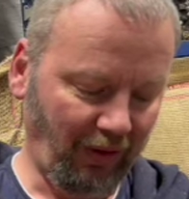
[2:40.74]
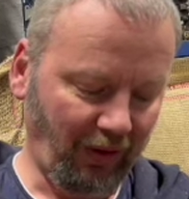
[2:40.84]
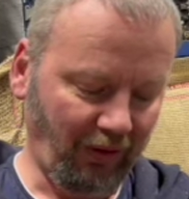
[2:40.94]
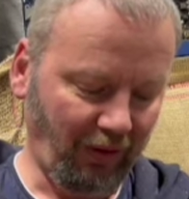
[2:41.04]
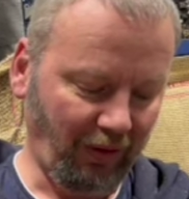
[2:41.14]

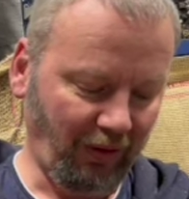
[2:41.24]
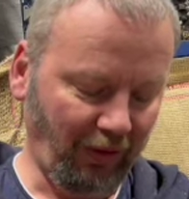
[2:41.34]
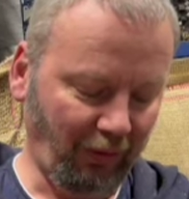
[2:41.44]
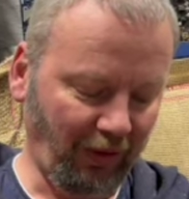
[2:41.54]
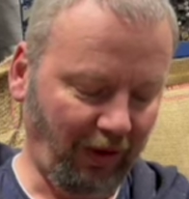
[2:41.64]
I
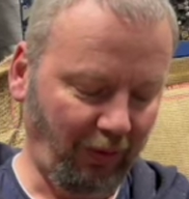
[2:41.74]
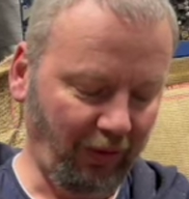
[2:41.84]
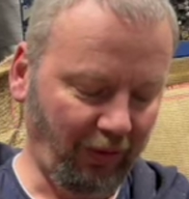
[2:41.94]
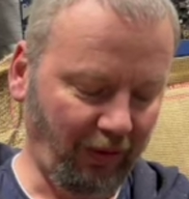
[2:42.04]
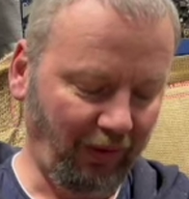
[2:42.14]
don't want to keep
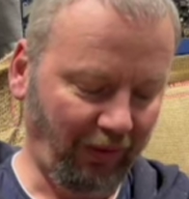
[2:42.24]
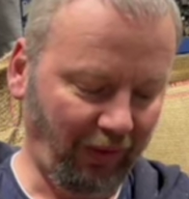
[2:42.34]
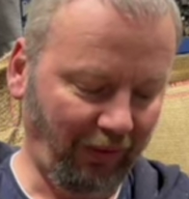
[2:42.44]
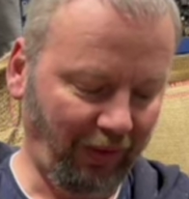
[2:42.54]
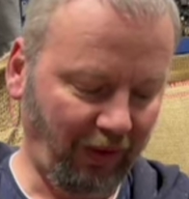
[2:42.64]
yawning in
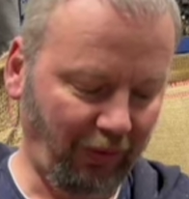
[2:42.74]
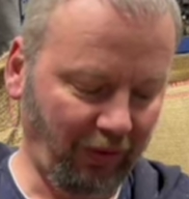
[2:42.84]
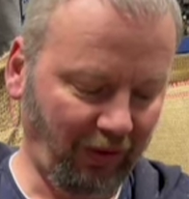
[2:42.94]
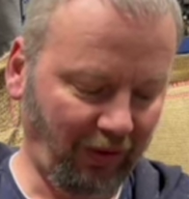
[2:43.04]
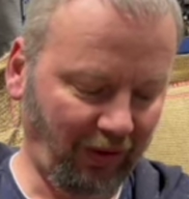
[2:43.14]
front of you, to be
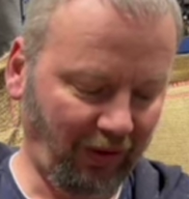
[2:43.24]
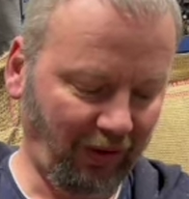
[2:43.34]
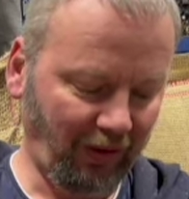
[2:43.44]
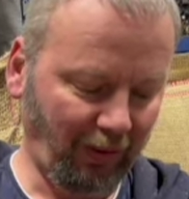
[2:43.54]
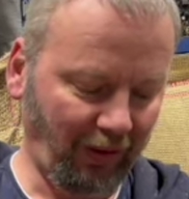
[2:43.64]
honest,
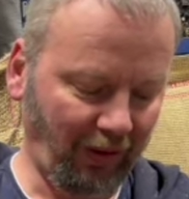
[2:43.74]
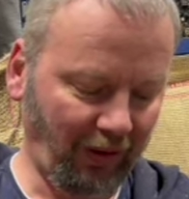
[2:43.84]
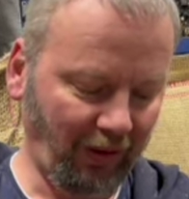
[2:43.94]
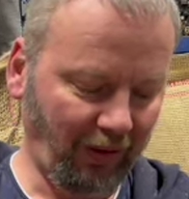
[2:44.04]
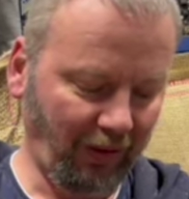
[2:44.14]
is the
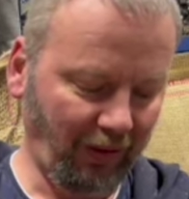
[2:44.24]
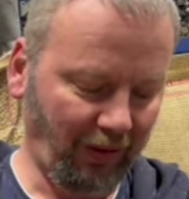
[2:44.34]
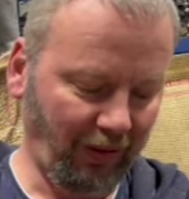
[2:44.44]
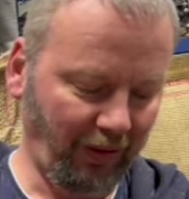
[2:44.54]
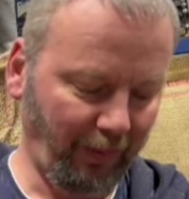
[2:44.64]

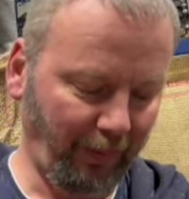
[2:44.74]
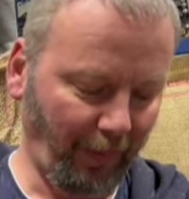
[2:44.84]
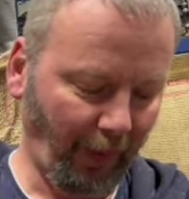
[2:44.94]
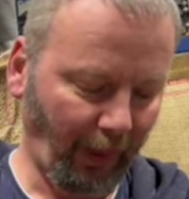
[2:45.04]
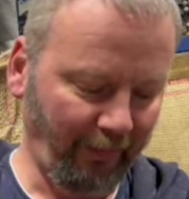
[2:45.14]
thing.
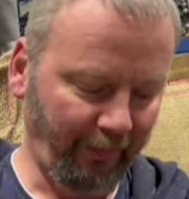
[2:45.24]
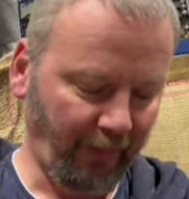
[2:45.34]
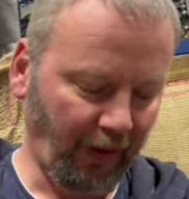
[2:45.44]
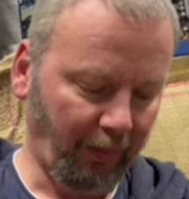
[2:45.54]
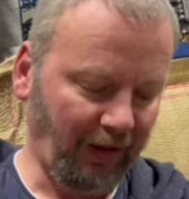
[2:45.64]

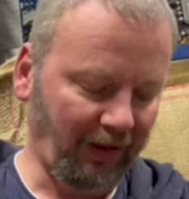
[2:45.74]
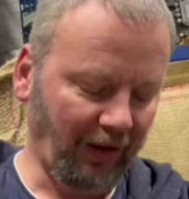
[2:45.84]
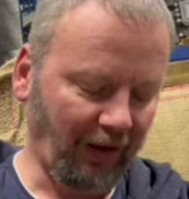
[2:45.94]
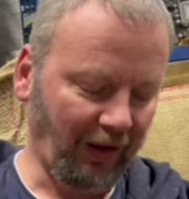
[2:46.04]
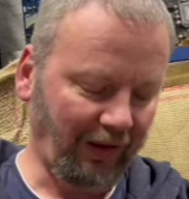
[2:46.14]
Mr.
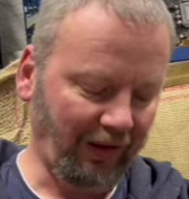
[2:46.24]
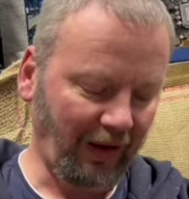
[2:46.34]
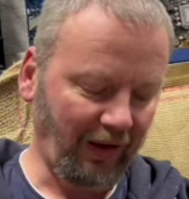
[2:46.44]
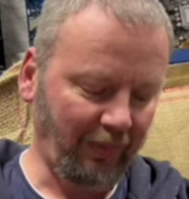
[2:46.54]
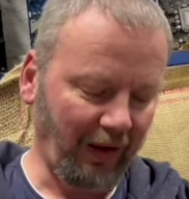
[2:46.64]
Ellis
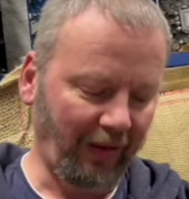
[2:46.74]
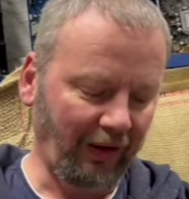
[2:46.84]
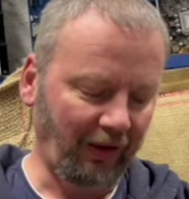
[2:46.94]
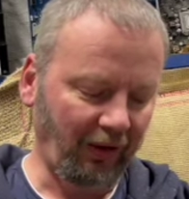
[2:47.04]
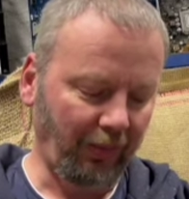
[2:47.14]
says, my
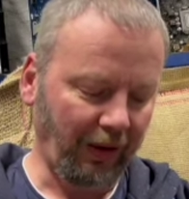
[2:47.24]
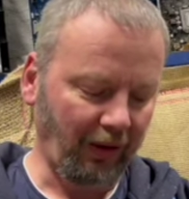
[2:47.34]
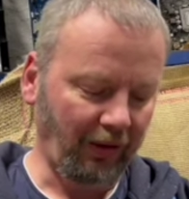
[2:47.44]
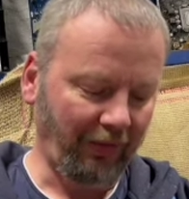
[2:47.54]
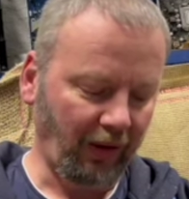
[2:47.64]
things to talk about
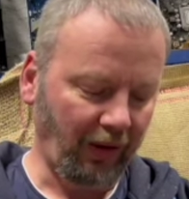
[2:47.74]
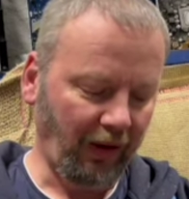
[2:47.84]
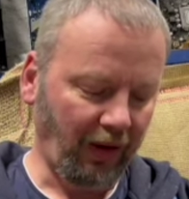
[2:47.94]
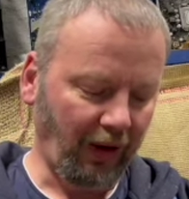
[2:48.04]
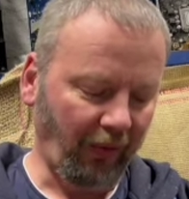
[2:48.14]
on your vlog.
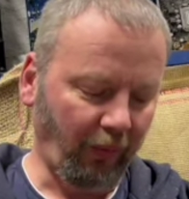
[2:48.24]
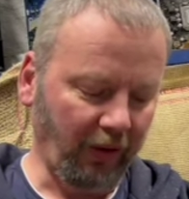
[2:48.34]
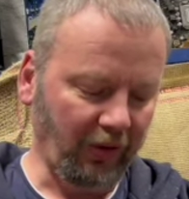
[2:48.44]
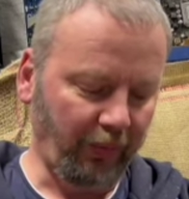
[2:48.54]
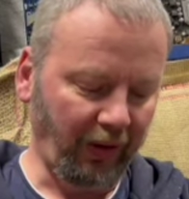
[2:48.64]
I've
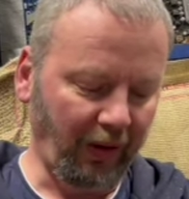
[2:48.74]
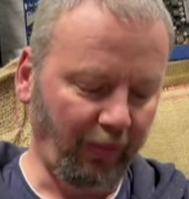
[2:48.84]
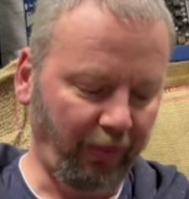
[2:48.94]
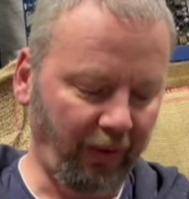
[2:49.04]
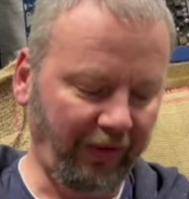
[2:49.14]
watched
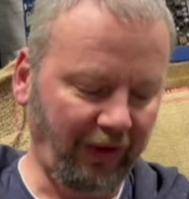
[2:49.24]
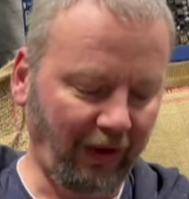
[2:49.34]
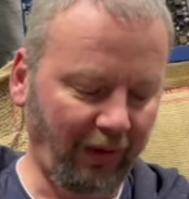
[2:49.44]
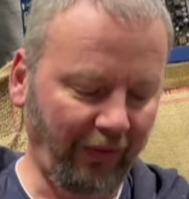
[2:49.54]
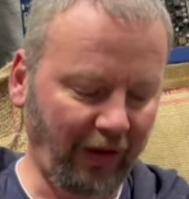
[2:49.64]
Bulletproof
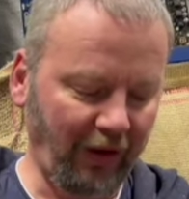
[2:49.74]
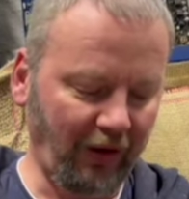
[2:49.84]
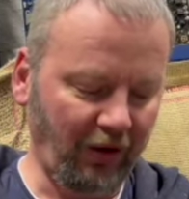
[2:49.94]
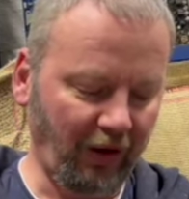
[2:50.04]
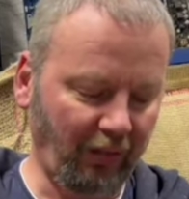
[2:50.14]
starring Vinnie
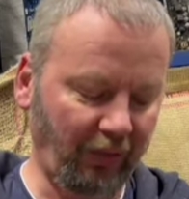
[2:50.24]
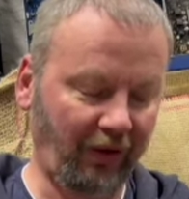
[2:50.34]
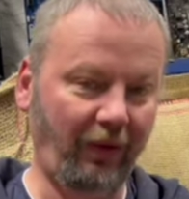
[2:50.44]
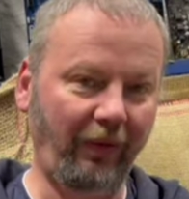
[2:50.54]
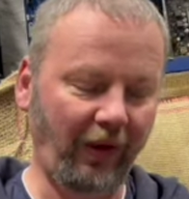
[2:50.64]
Jones,
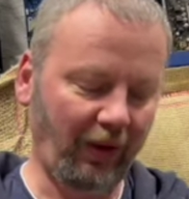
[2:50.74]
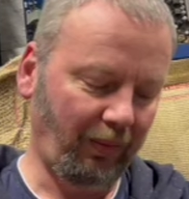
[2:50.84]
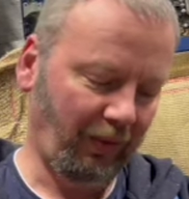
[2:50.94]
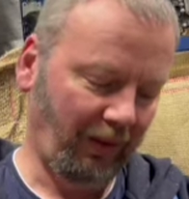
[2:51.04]
good film.